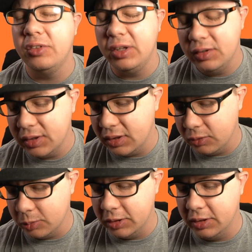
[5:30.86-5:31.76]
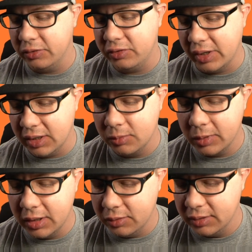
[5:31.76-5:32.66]
say you did this one in the second
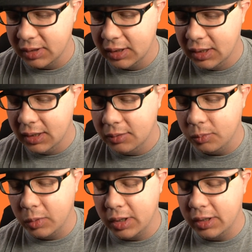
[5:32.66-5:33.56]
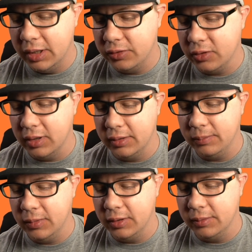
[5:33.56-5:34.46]
round, where it's
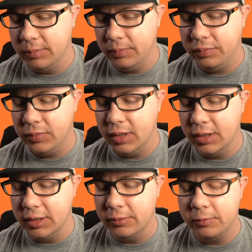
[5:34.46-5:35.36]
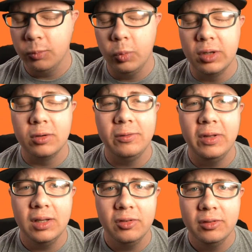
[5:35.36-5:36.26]
the weather
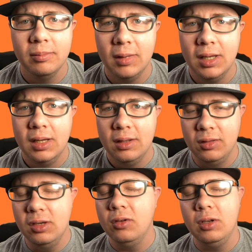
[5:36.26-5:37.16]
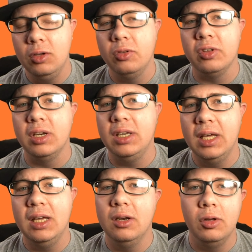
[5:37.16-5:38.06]
effects, then you could use Sunny
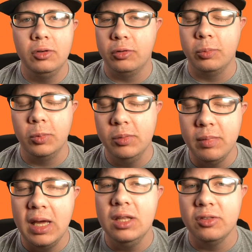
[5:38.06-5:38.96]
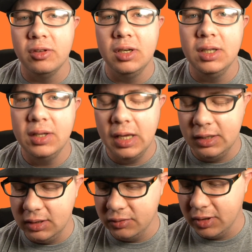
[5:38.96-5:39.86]
Day and it'll just remain Sunny
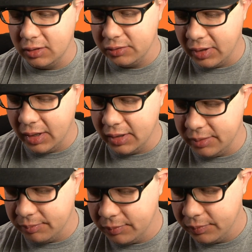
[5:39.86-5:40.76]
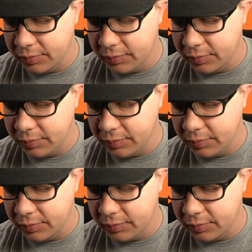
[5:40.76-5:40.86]
Day the entire time.